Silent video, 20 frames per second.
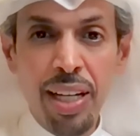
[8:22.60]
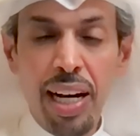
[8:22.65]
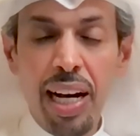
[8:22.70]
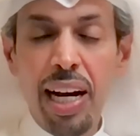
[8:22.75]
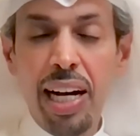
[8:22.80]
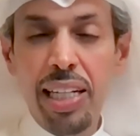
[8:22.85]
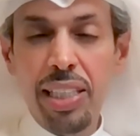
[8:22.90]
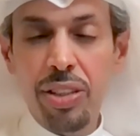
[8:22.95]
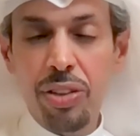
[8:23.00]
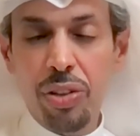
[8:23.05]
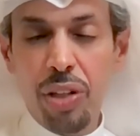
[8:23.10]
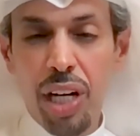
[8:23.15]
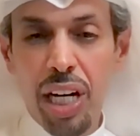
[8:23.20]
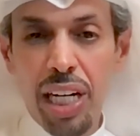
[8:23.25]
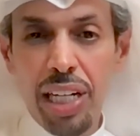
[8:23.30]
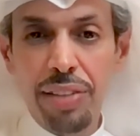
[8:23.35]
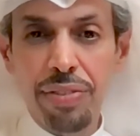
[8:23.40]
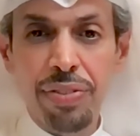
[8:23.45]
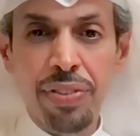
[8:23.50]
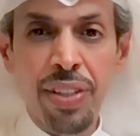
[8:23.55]
and
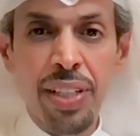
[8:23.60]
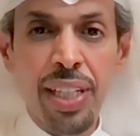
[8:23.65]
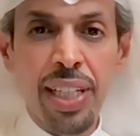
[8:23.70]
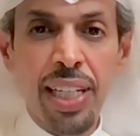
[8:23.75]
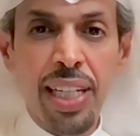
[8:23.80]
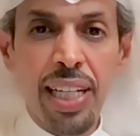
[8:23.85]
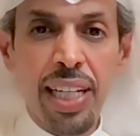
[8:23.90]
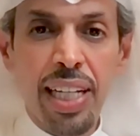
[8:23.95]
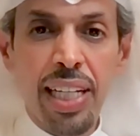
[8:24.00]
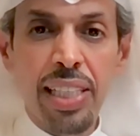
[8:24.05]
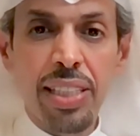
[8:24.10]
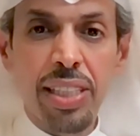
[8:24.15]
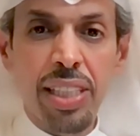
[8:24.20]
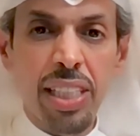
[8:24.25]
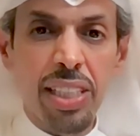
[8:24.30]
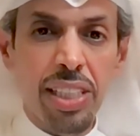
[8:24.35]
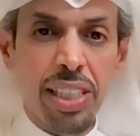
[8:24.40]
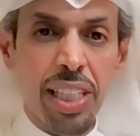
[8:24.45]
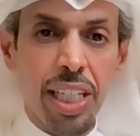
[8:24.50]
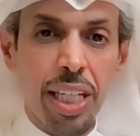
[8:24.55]
drive a
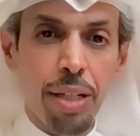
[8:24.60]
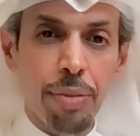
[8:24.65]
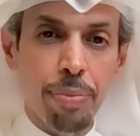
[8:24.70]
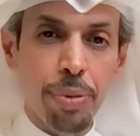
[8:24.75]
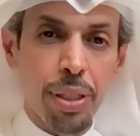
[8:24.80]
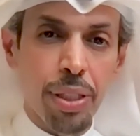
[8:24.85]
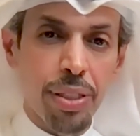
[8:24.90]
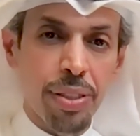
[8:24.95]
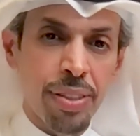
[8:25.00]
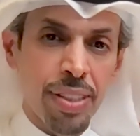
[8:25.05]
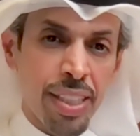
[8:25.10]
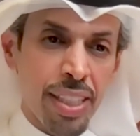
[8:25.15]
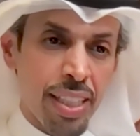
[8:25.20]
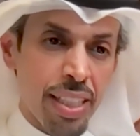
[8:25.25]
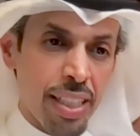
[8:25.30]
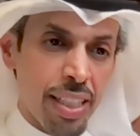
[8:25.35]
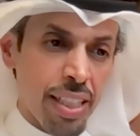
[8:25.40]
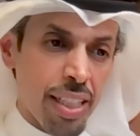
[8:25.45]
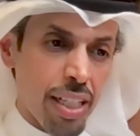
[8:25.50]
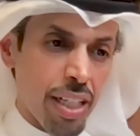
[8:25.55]
sustainable
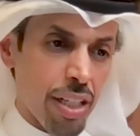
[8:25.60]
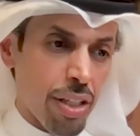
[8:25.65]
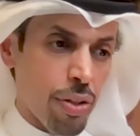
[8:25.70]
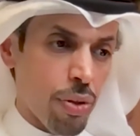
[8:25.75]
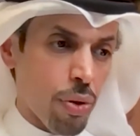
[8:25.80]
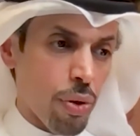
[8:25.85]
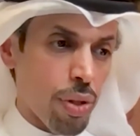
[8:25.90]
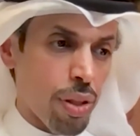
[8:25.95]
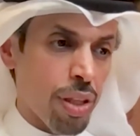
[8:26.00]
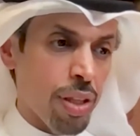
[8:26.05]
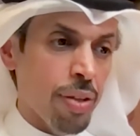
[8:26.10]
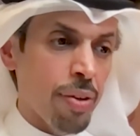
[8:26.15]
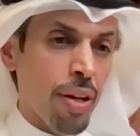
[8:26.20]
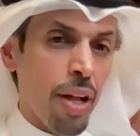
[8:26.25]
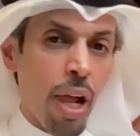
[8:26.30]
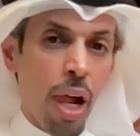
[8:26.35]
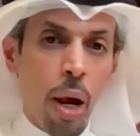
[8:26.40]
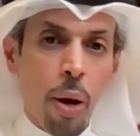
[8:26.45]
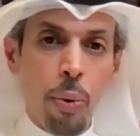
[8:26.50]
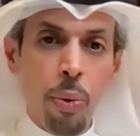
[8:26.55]
growth.
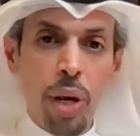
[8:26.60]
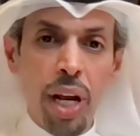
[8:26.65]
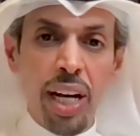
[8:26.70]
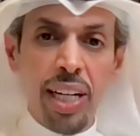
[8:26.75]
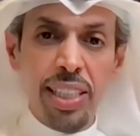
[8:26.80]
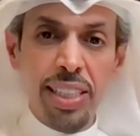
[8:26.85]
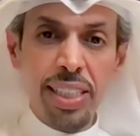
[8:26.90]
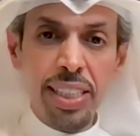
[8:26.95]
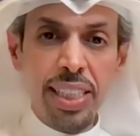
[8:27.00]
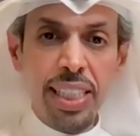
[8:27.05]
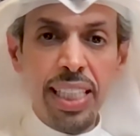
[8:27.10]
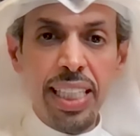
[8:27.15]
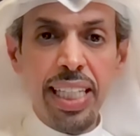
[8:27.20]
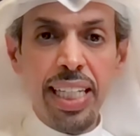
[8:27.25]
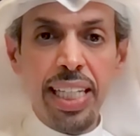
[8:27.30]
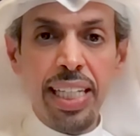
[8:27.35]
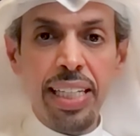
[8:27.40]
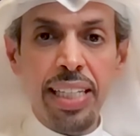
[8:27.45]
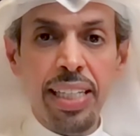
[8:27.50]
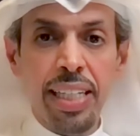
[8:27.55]
We are
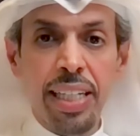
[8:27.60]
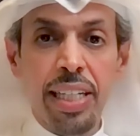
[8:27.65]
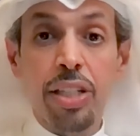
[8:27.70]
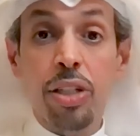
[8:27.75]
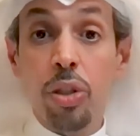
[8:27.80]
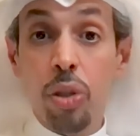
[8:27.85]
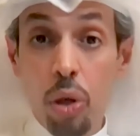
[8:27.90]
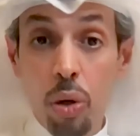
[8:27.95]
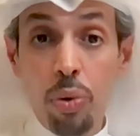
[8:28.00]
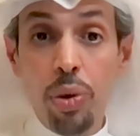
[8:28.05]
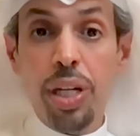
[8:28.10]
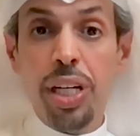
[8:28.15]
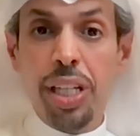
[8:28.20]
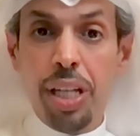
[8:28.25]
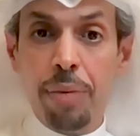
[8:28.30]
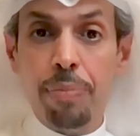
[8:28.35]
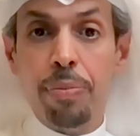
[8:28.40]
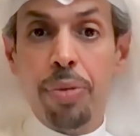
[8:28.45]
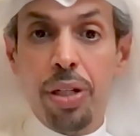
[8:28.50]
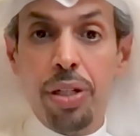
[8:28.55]
seeing a growing
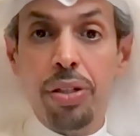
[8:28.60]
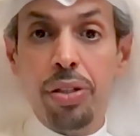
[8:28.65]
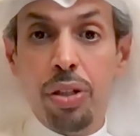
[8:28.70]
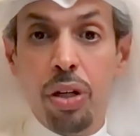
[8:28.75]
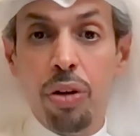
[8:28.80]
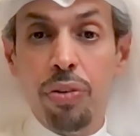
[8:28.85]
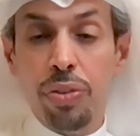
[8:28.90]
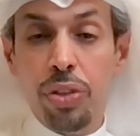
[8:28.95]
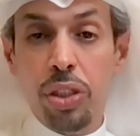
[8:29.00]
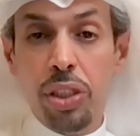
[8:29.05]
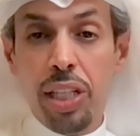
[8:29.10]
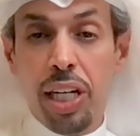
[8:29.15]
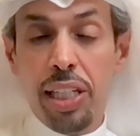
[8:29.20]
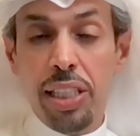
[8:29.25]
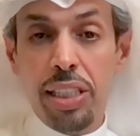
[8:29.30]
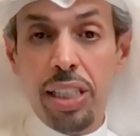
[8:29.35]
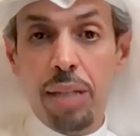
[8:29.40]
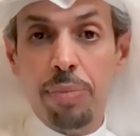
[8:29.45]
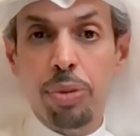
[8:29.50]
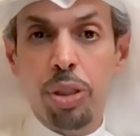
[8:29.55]
number of
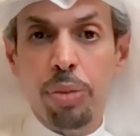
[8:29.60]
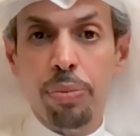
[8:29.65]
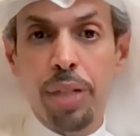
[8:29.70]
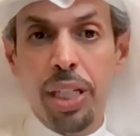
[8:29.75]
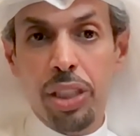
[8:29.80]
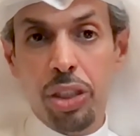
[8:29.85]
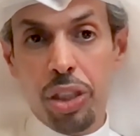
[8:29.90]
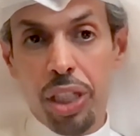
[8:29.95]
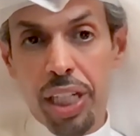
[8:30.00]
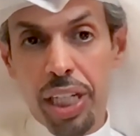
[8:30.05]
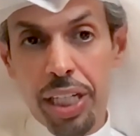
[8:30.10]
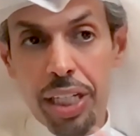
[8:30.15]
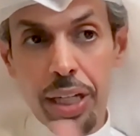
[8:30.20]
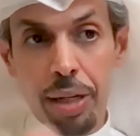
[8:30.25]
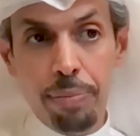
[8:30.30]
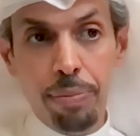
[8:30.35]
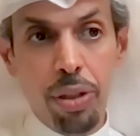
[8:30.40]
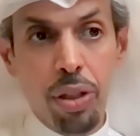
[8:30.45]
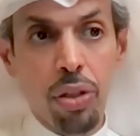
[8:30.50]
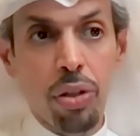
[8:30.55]
startups emerging in a
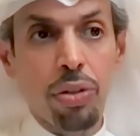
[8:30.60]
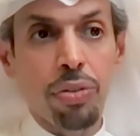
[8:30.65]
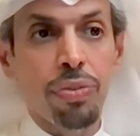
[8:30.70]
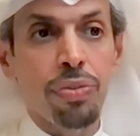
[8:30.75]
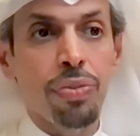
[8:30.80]
number of